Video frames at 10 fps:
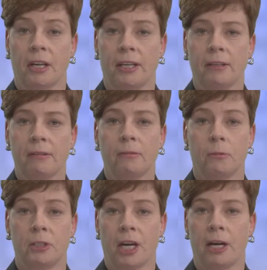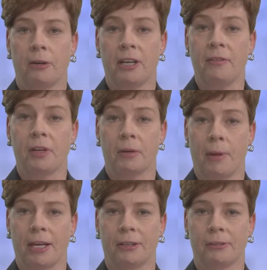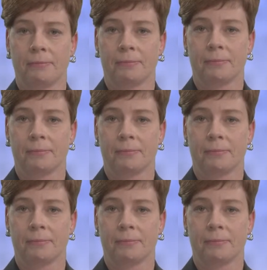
Dunning, retired Navy commander.